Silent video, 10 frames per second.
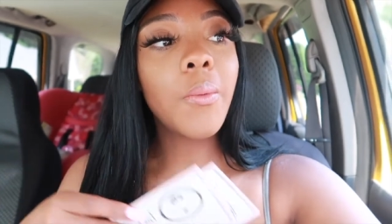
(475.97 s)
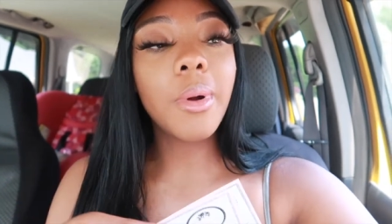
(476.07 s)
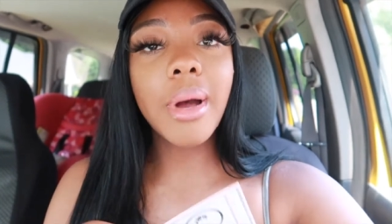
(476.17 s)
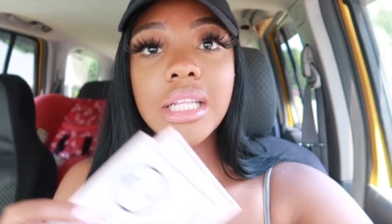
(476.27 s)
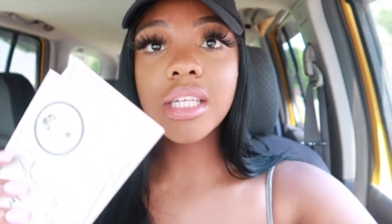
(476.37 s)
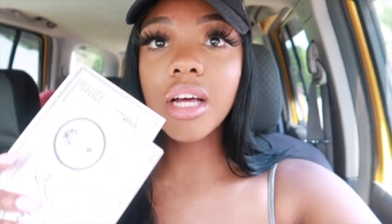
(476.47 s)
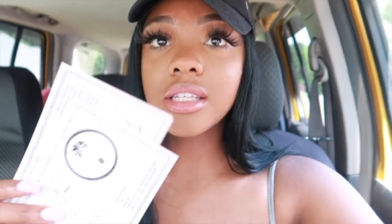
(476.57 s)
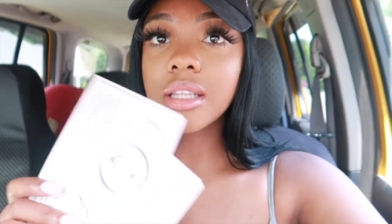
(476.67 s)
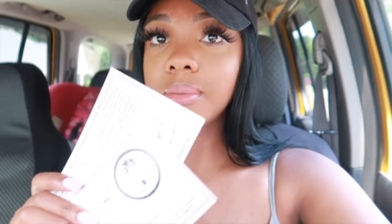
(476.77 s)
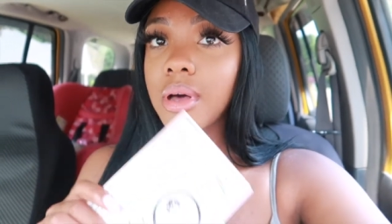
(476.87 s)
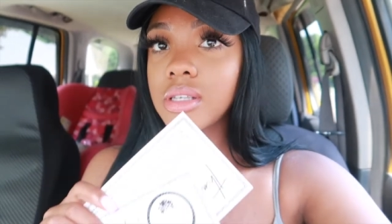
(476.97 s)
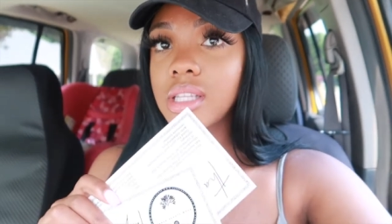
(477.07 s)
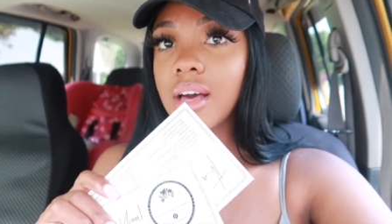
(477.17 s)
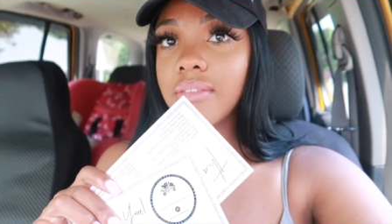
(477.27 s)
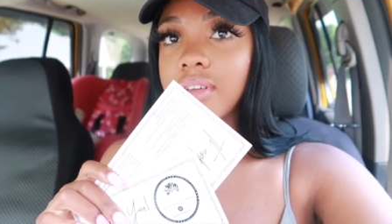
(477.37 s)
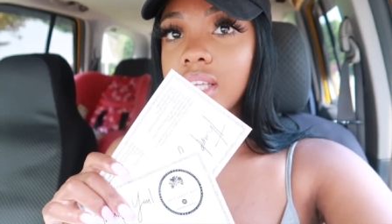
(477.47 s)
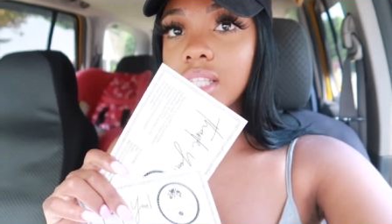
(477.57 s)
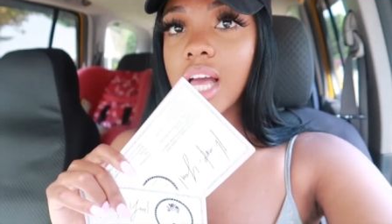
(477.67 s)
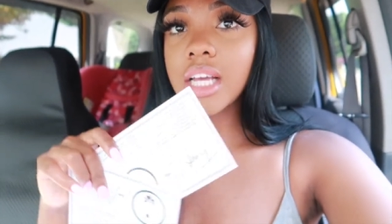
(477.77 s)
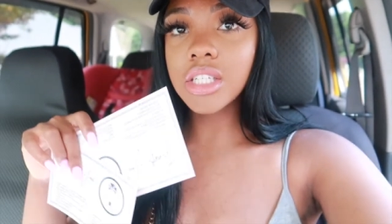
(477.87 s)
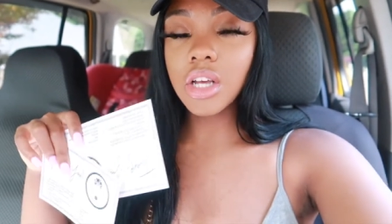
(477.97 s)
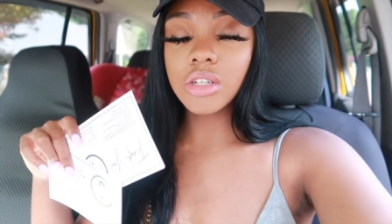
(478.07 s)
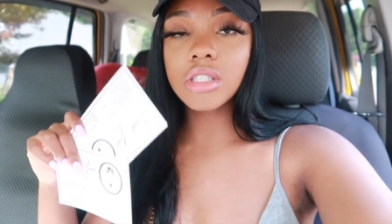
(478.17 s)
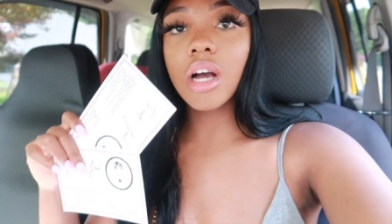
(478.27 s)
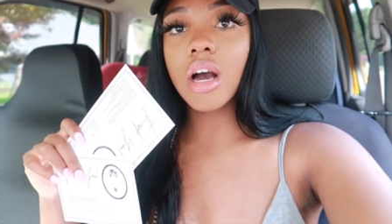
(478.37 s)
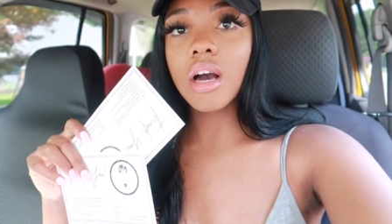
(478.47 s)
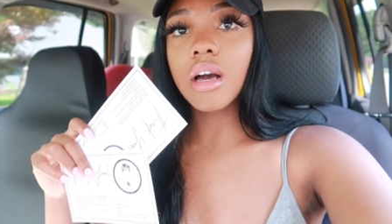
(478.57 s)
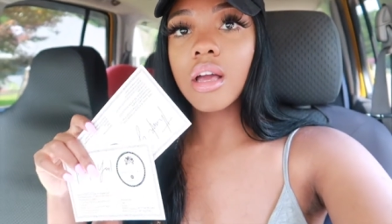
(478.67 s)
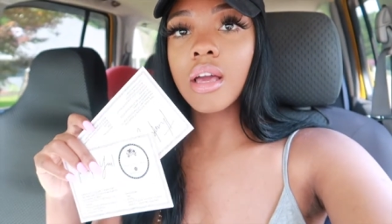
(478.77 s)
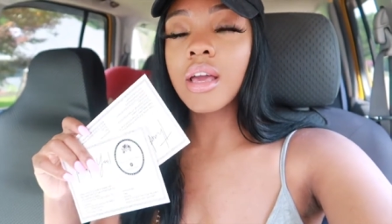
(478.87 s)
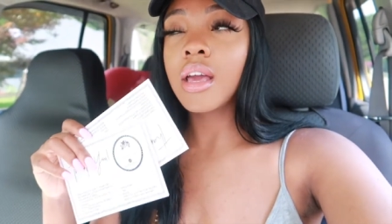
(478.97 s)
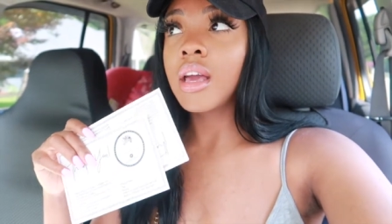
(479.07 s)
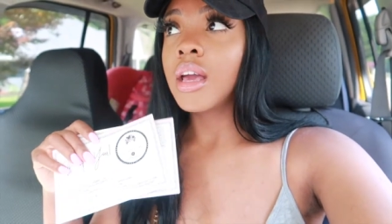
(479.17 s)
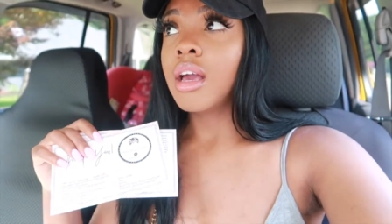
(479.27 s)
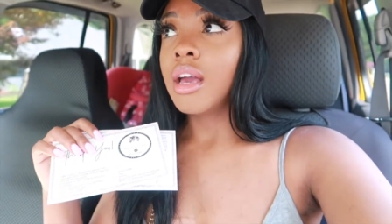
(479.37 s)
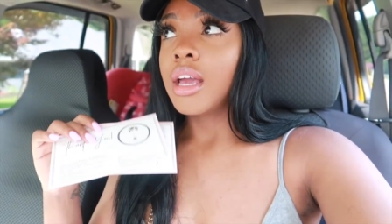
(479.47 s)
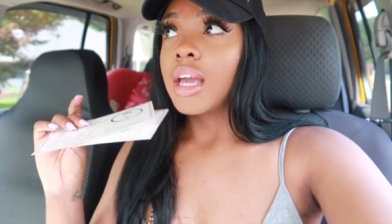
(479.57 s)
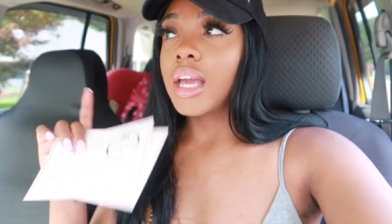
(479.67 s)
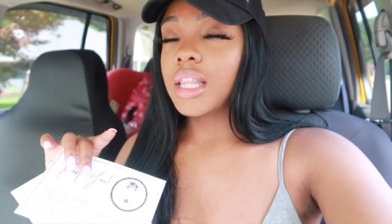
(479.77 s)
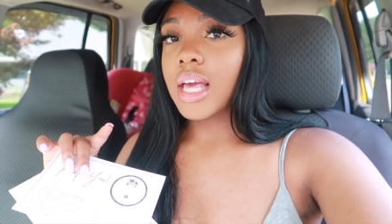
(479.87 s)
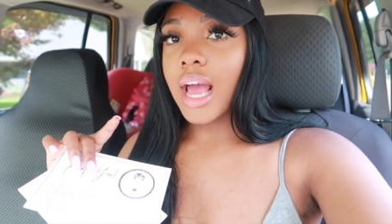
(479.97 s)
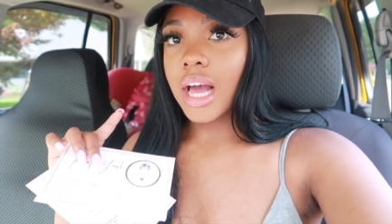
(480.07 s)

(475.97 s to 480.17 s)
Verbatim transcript: We're about to go to the post office. I showed y'all in the